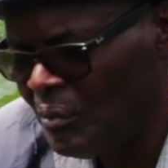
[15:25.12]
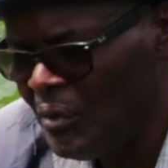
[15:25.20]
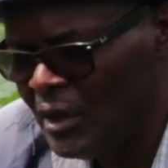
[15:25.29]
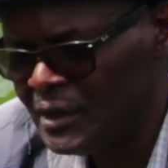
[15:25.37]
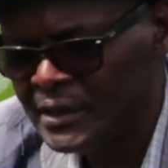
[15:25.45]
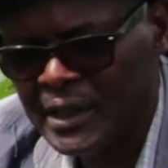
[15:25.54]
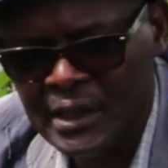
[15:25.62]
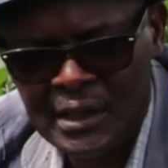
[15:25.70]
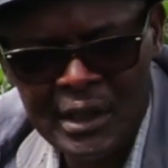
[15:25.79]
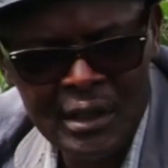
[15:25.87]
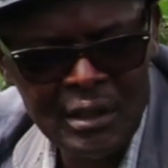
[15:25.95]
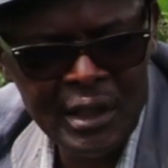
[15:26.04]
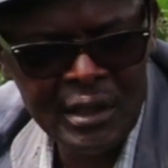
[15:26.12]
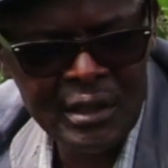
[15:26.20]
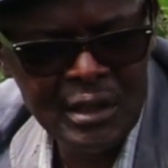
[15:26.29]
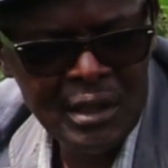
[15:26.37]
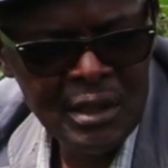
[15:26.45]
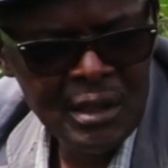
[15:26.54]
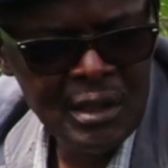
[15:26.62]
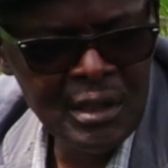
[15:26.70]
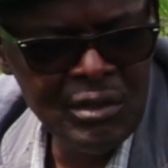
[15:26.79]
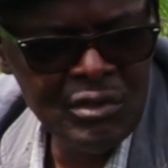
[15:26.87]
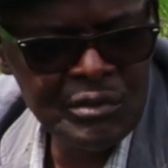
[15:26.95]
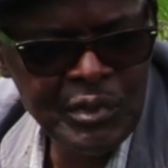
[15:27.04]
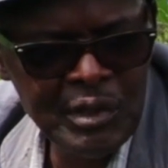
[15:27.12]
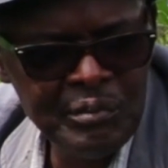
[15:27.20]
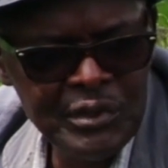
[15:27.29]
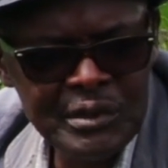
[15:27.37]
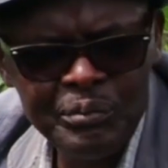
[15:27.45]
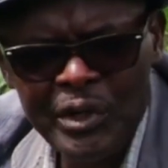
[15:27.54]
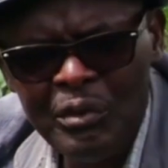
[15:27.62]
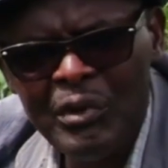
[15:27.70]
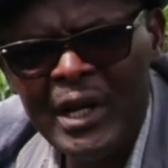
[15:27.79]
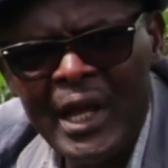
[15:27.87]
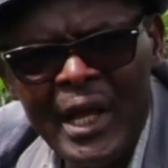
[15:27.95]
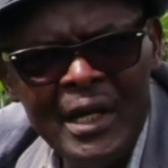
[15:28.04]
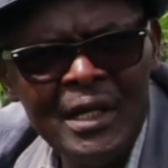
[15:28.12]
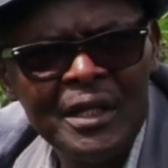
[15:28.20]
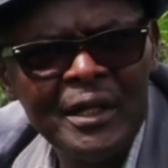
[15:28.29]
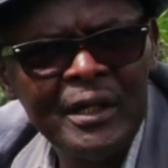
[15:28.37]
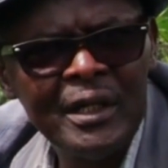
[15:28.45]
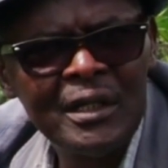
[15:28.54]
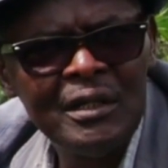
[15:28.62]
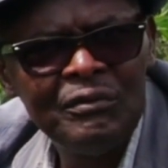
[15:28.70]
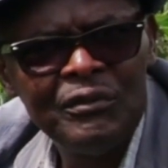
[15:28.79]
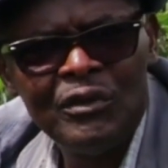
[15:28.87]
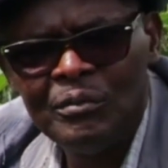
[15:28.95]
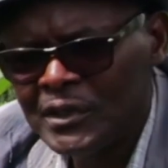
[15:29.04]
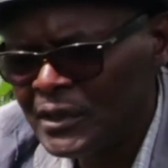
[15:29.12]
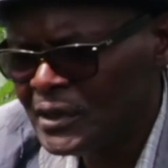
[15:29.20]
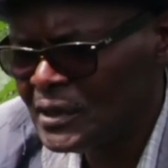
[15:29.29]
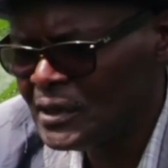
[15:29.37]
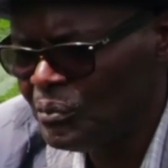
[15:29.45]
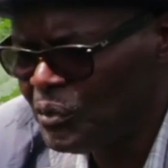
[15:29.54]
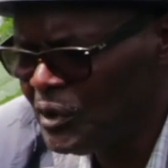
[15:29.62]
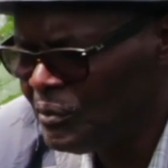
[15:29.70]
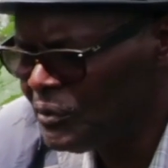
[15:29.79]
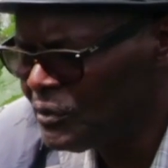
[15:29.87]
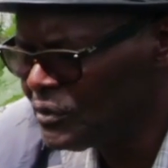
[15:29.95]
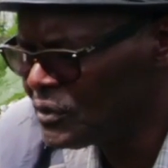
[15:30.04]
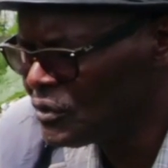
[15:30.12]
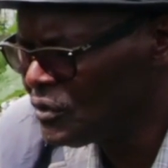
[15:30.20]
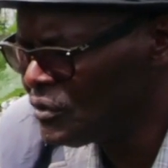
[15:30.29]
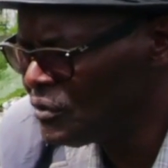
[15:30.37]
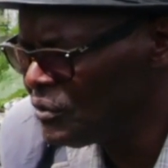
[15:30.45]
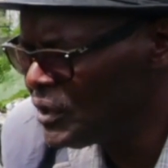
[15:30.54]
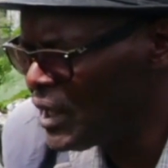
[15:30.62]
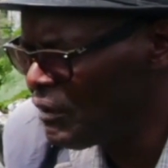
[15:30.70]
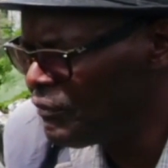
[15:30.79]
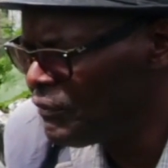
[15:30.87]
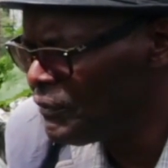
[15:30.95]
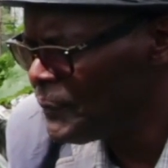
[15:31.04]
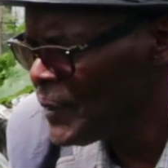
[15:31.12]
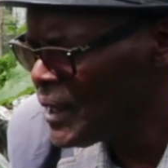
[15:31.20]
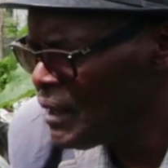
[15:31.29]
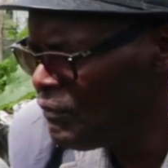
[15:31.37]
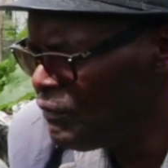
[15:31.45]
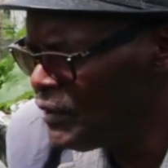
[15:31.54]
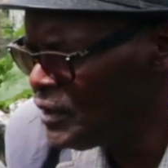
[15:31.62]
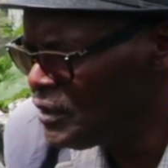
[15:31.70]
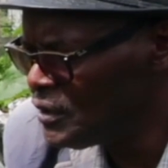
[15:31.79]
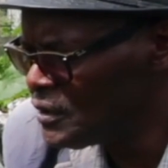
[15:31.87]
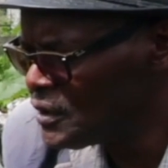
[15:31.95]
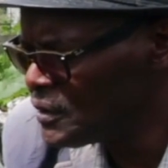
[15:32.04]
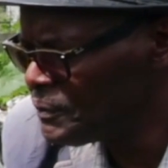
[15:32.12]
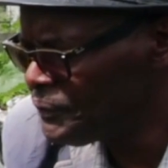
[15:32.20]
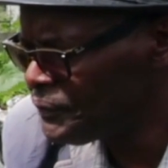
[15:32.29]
amongst that, I collect newspapers, pretty well anything that informs us as a people. So we'd have videos,